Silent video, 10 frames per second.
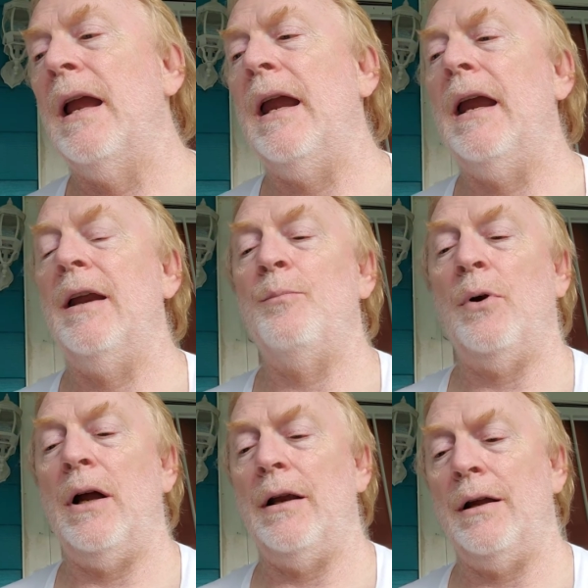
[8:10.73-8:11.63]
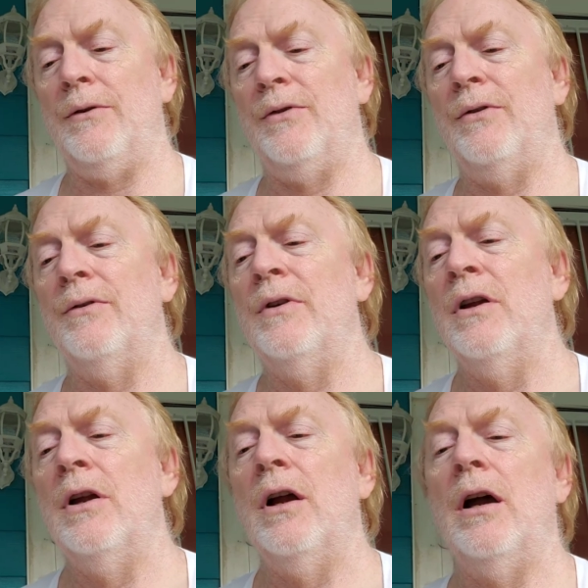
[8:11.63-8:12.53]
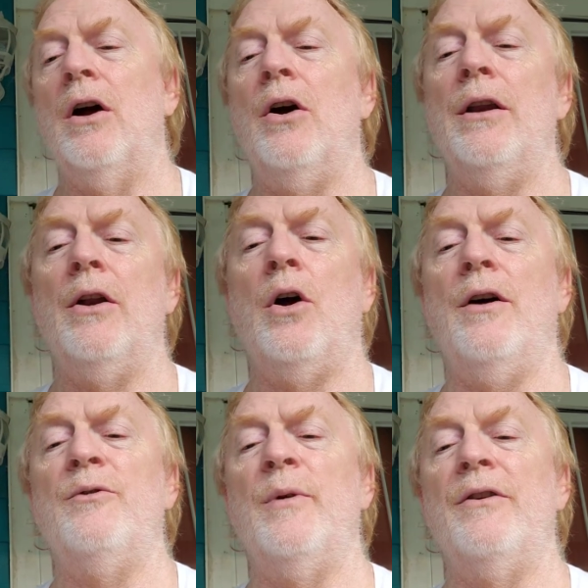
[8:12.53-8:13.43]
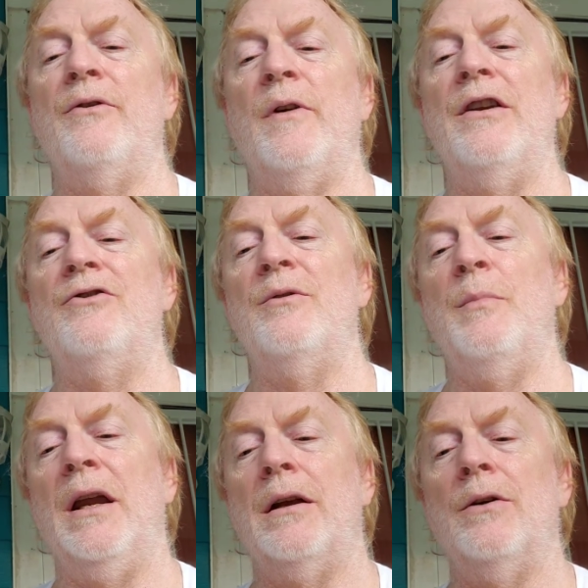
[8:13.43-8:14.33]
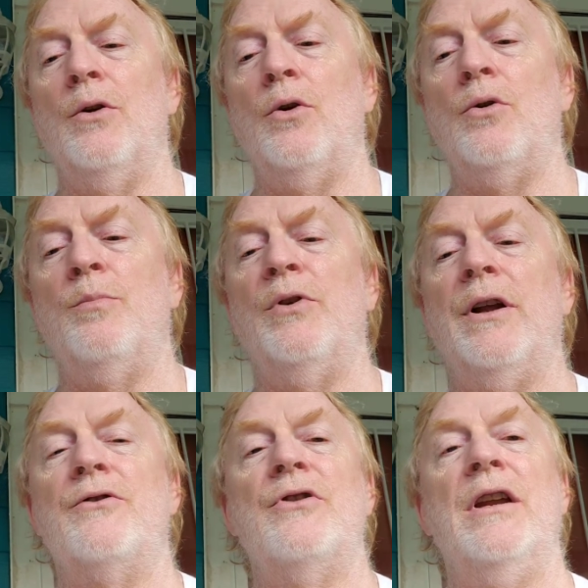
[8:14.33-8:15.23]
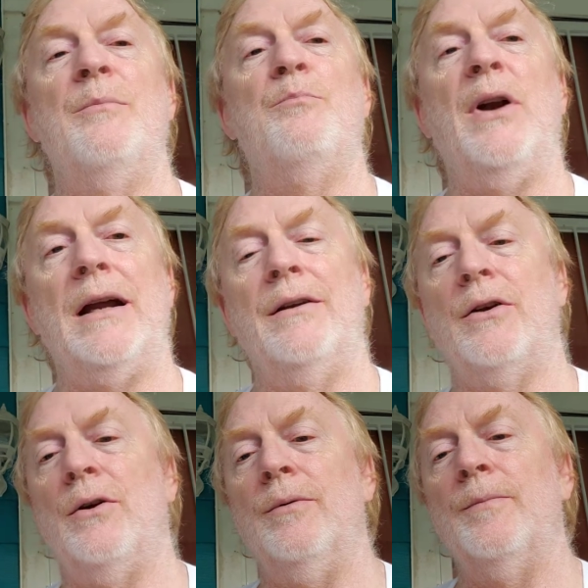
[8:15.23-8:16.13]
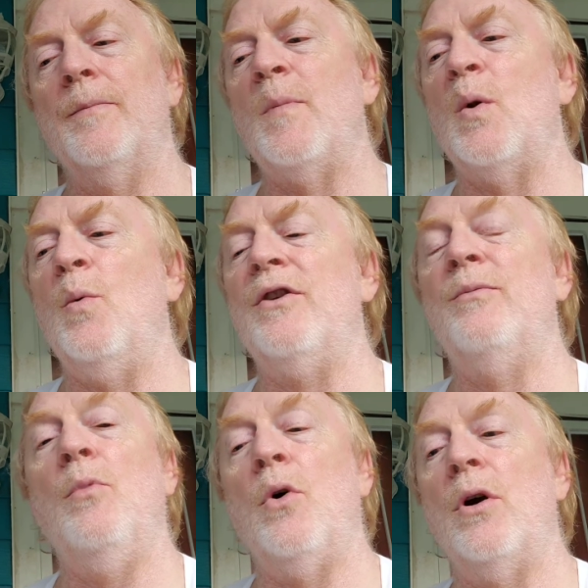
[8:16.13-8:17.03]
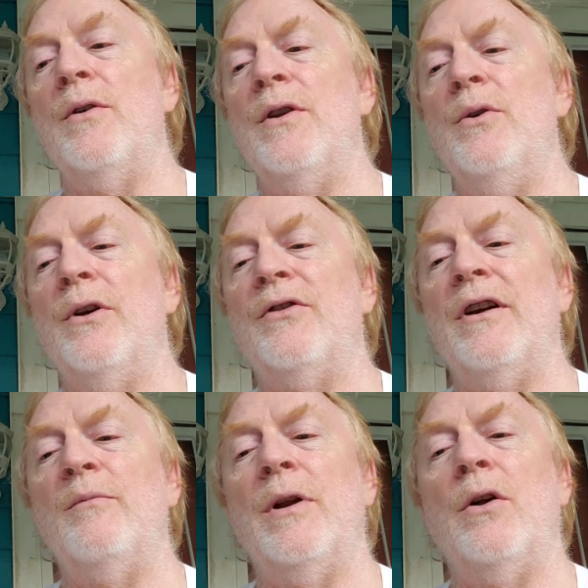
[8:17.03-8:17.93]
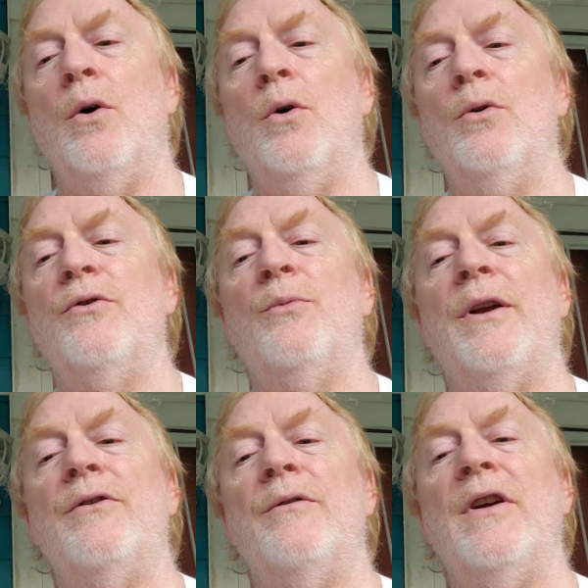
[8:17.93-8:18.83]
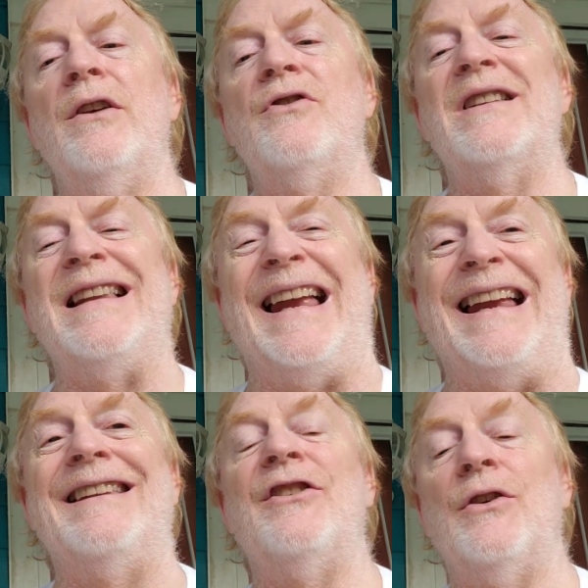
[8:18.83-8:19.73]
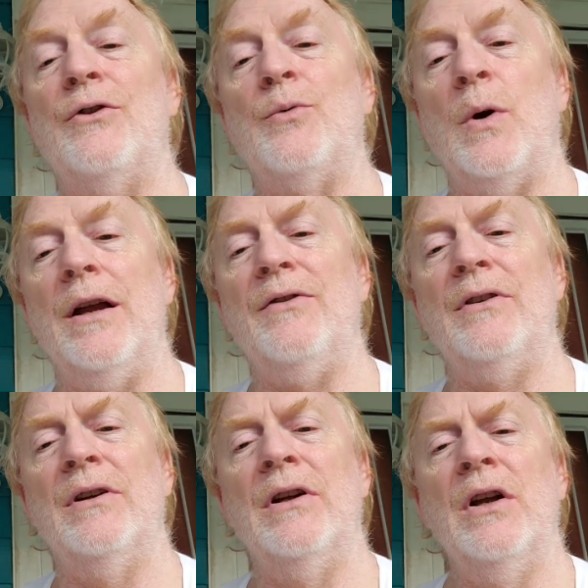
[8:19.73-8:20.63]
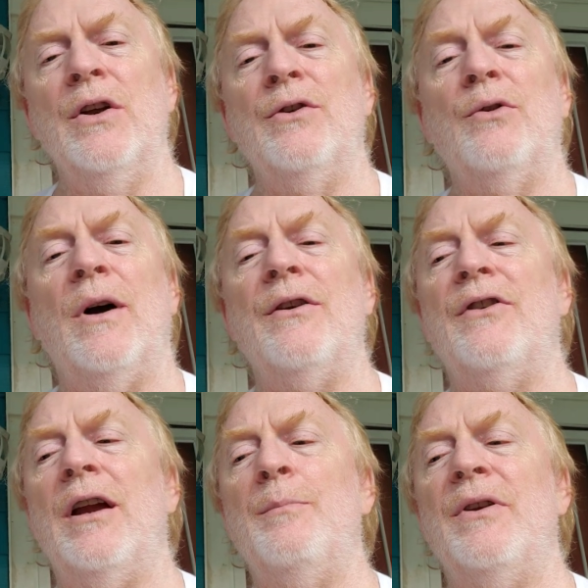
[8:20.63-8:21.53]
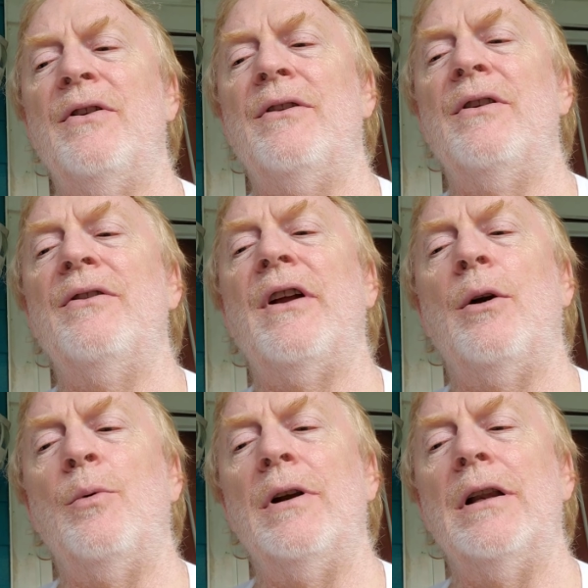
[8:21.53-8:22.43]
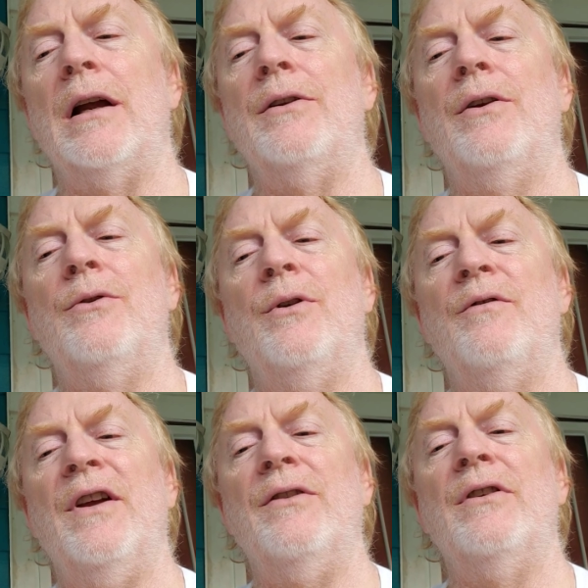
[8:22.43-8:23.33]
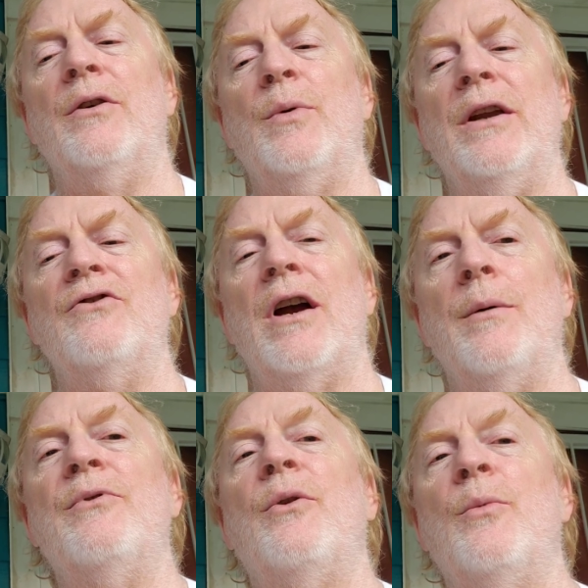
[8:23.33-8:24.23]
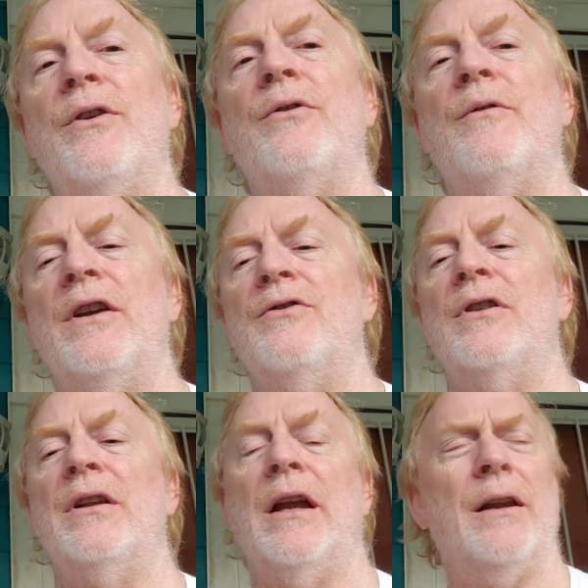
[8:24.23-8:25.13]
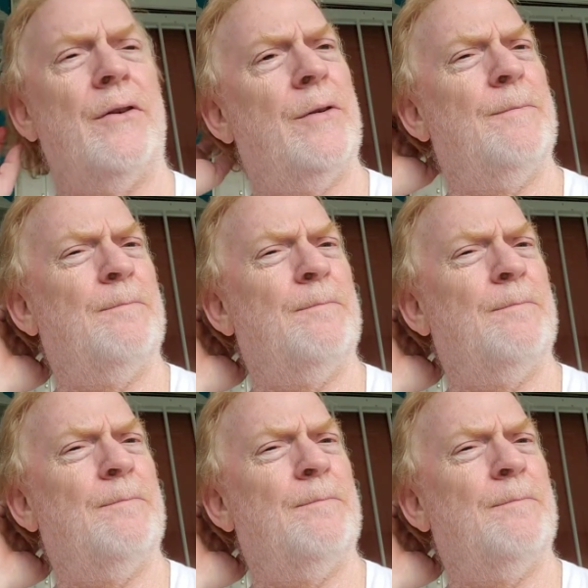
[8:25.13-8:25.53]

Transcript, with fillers: and products on and off the reservation make local production impractical. What's more, the U.S. government holds reservation lands in trust so outside businesses are reluctant to invest and create jobs on reservation lands.